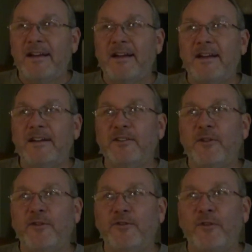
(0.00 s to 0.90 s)

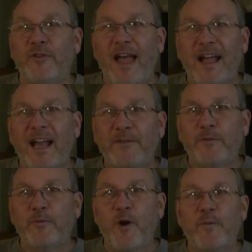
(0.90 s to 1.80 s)
Uh, so that kind
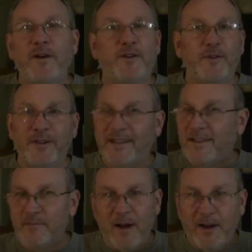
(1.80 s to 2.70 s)
of aroma
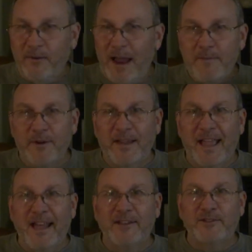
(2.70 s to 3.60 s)
might grab your
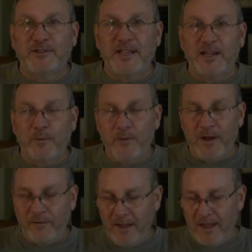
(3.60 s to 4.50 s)
canister, take a
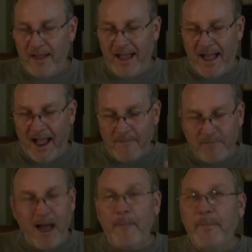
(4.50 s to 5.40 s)
whiff. I'm
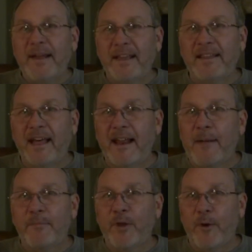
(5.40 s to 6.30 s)
not picking that
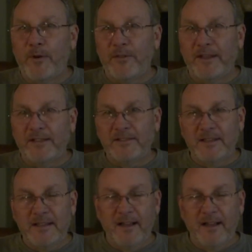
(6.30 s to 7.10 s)
up though in this.